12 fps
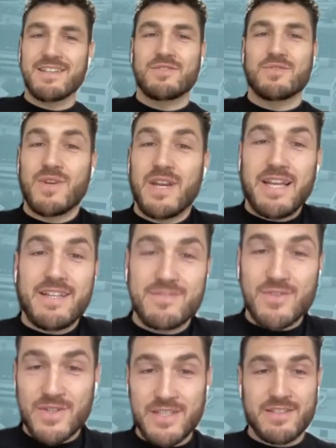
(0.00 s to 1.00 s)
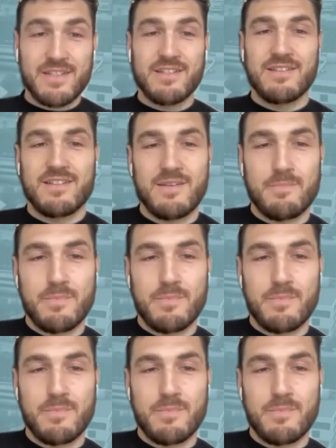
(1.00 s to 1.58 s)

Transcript: It's really interesting, the